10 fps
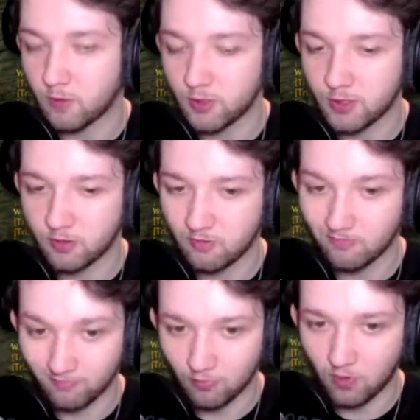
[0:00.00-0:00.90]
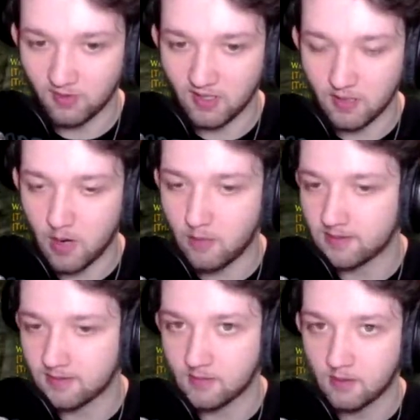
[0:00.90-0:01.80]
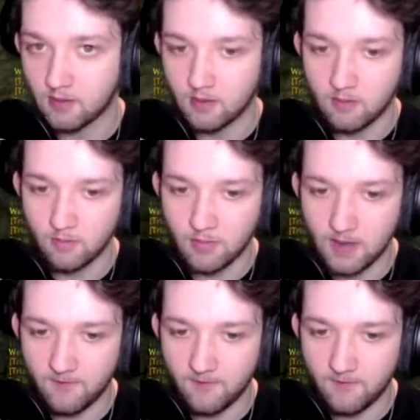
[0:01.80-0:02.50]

which we'll see in a moment. But yeah,